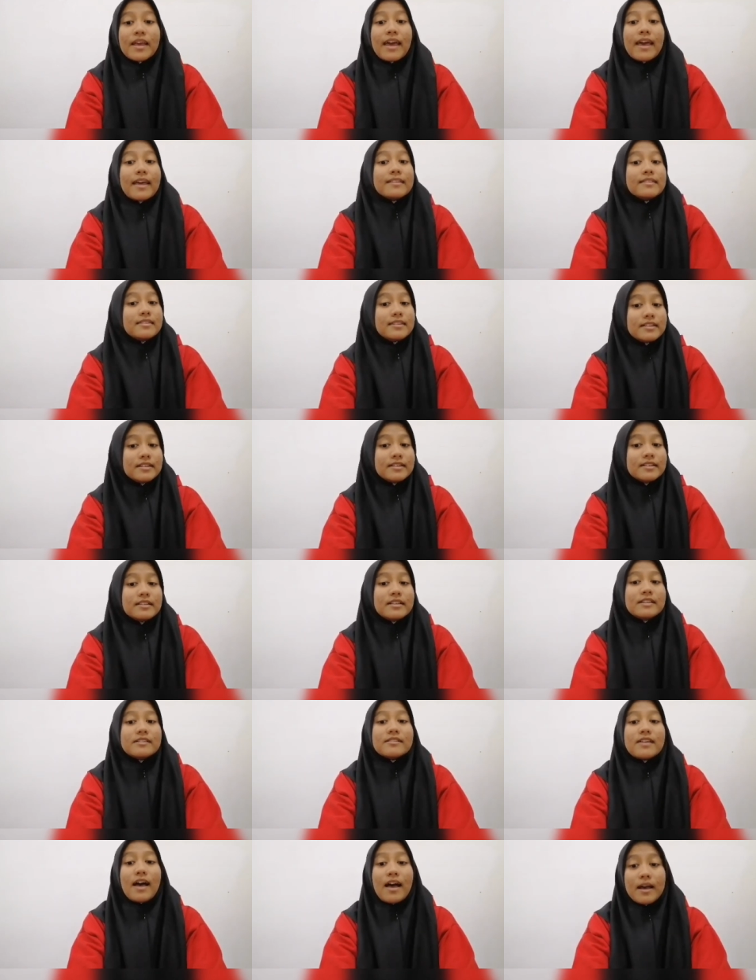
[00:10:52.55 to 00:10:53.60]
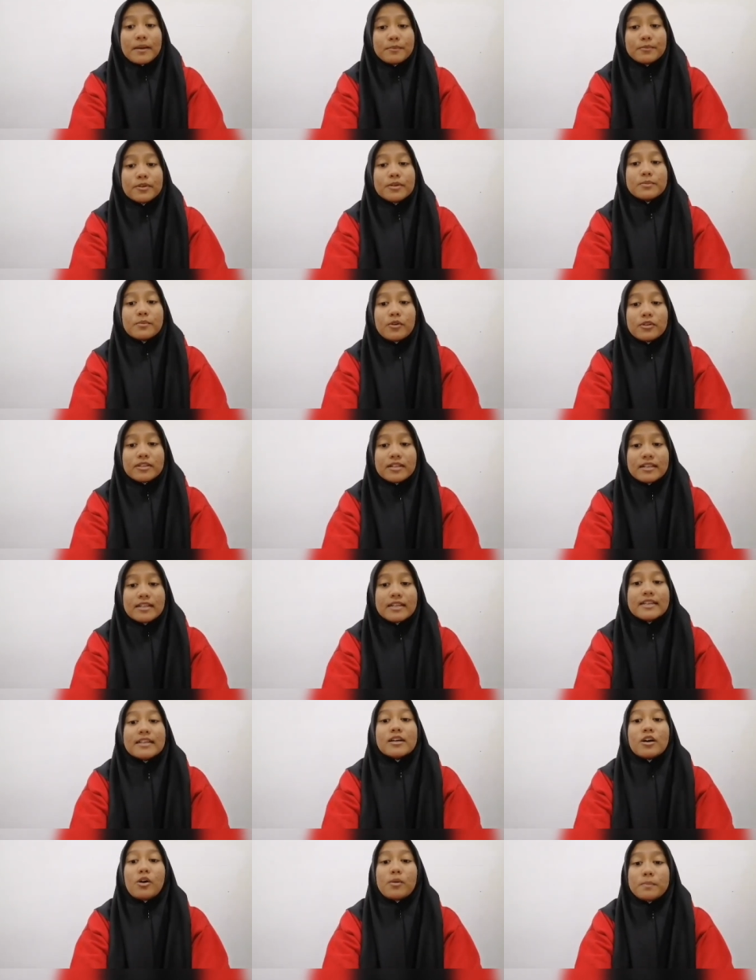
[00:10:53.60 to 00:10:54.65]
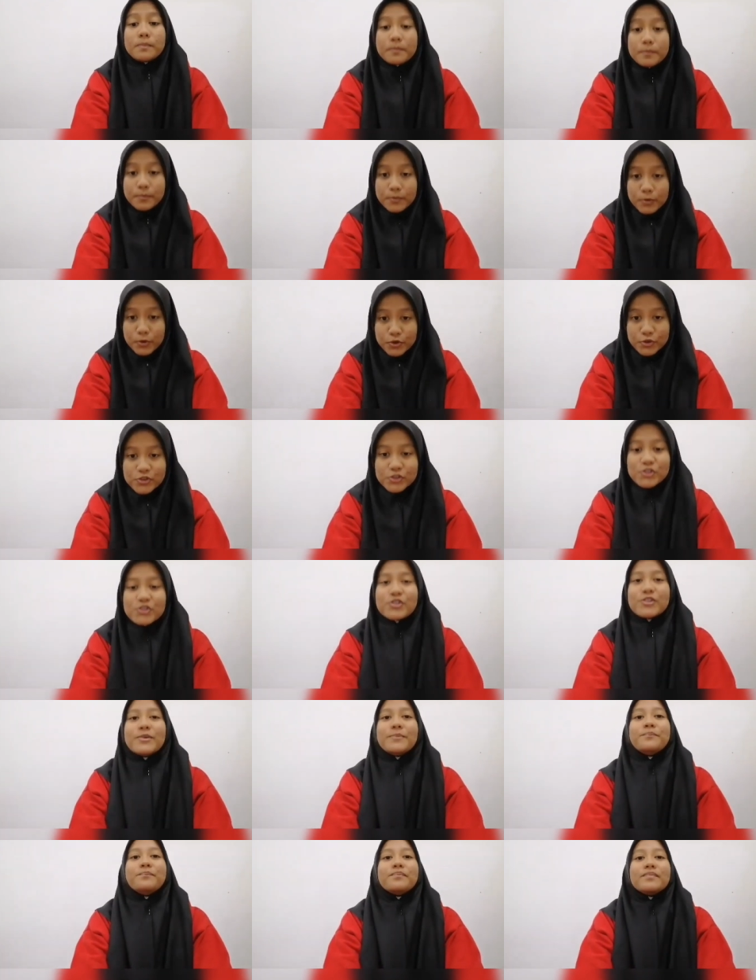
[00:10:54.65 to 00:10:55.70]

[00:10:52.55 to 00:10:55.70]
And third is hybrid modeling approach,